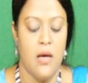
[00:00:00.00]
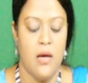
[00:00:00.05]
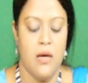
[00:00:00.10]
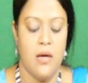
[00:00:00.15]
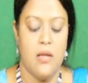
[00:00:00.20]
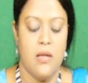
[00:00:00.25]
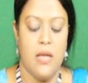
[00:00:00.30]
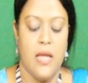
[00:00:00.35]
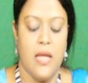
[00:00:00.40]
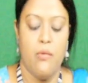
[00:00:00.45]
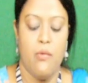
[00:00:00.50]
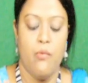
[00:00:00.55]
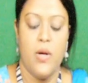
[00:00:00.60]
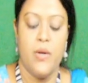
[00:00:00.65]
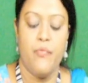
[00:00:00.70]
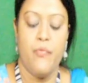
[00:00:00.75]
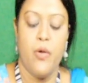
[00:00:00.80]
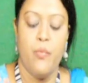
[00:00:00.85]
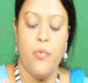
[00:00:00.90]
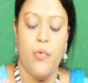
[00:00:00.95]
like
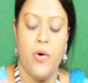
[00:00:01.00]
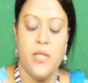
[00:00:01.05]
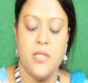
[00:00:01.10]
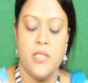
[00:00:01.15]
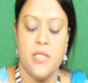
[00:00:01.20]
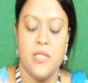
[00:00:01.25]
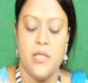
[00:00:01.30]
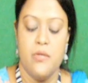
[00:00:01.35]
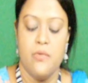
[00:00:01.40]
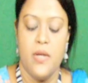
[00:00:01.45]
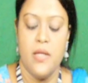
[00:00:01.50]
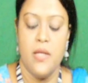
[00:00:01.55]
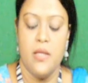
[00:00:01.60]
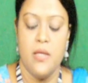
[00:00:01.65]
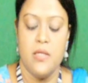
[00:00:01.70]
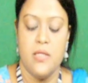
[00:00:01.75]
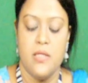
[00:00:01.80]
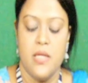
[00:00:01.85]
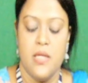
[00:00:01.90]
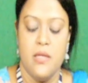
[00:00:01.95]
from one state to another
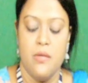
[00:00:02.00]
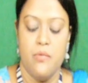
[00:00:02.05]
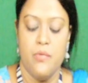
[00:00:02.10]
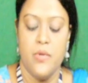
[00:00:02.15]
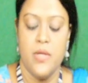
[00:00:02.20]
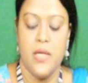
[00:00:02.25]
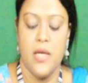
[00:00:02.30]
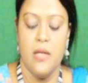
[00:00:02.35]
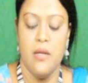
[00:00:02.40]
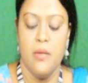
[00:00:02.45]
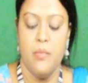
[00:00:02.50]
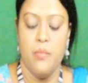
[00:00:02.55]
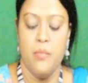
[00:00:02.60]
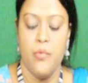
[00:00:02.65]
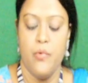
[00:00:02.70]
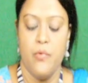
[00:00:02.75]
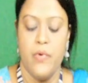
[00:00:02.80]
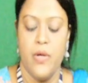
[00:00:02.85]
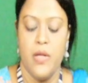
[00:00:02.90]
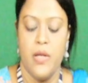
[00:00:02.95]
state we can
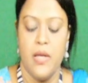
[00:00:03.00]
move,